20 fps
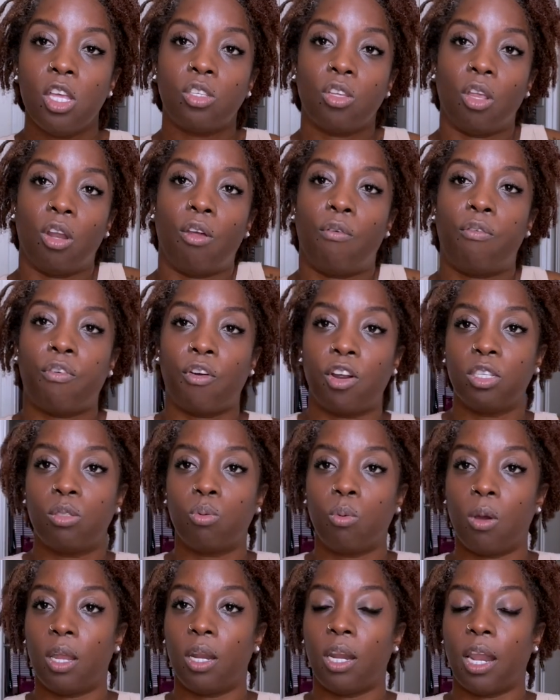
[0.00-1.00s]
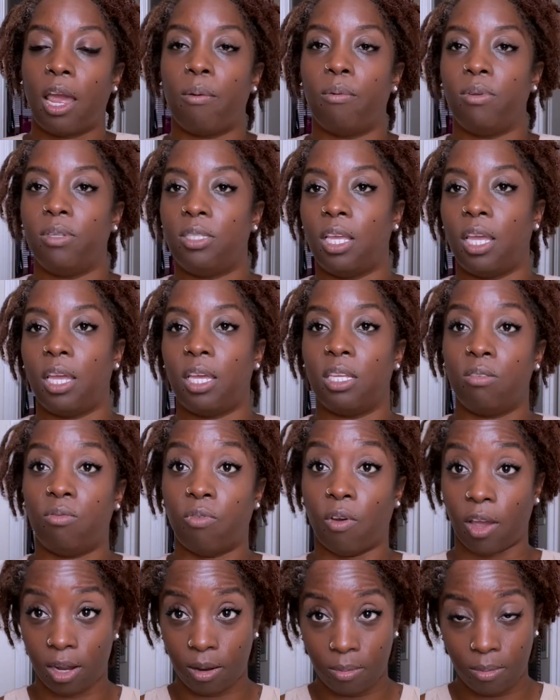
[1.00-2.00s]
So the first one I would say is
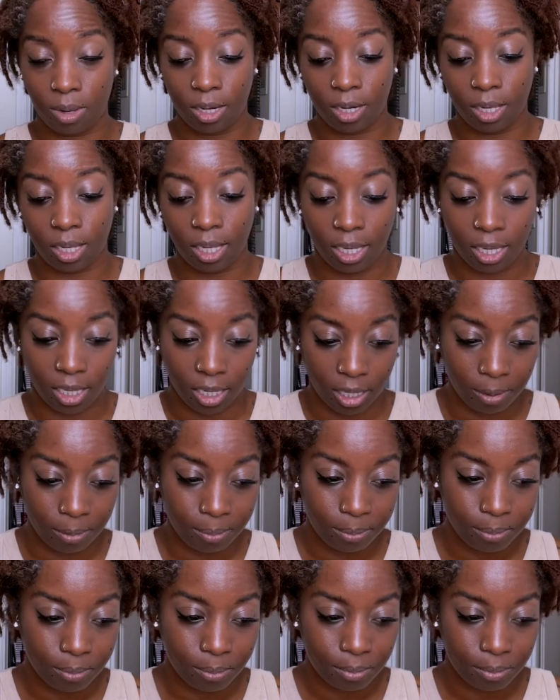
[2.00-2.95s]
vitamin E.